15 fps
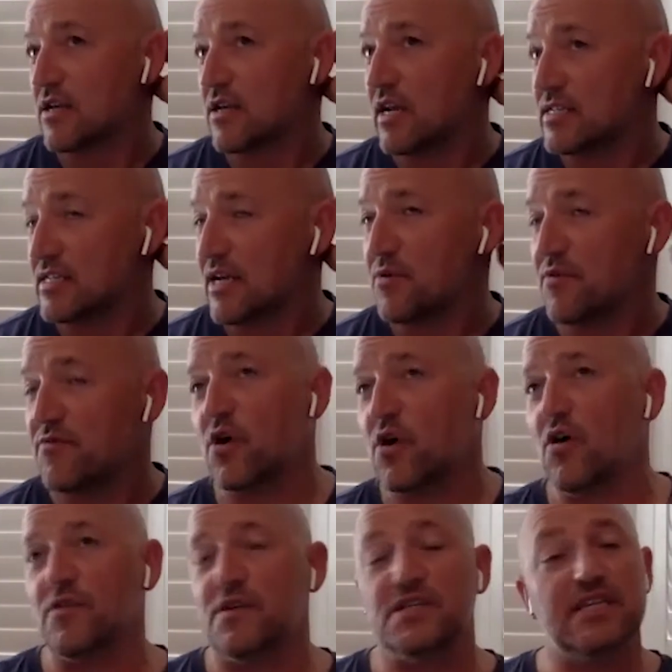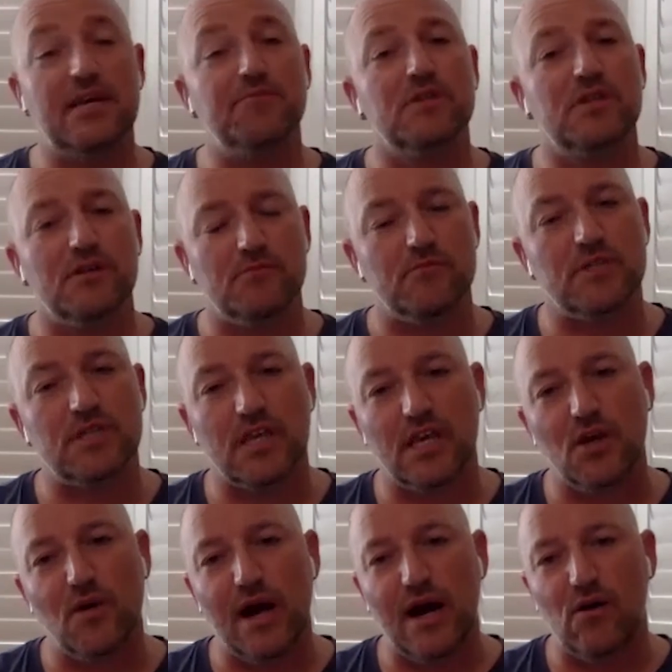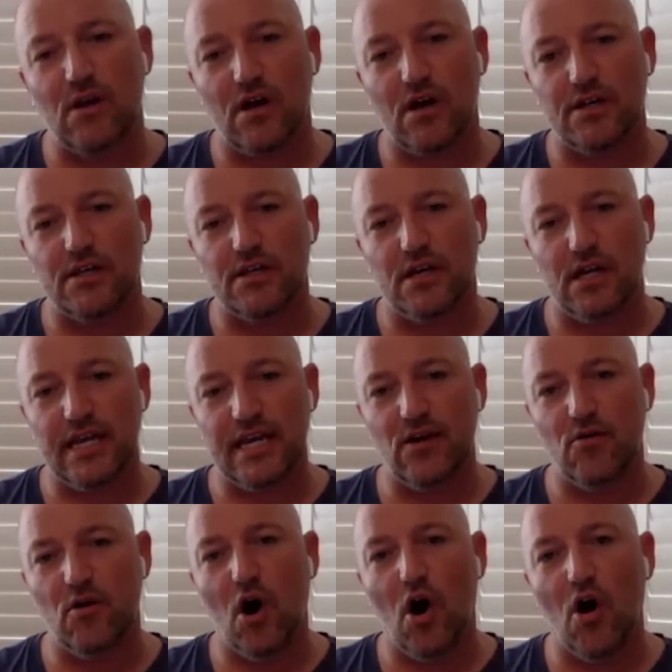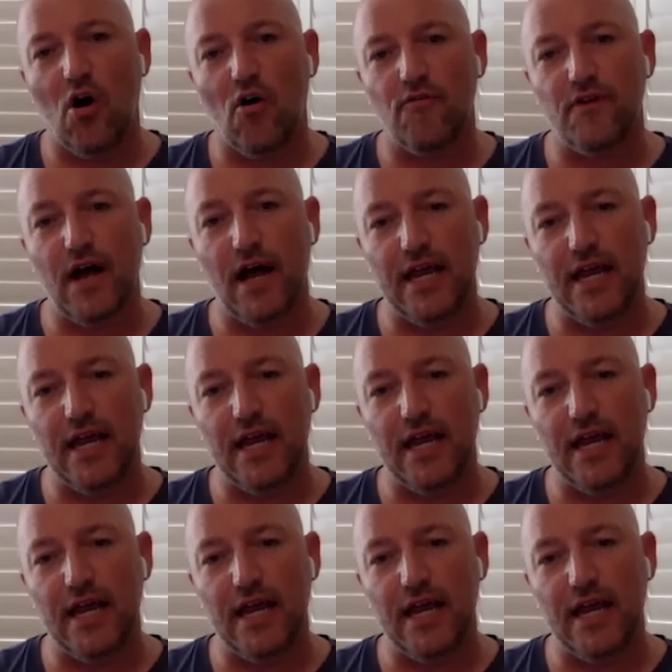So let's say we've got the symptoms that you outlined earlier of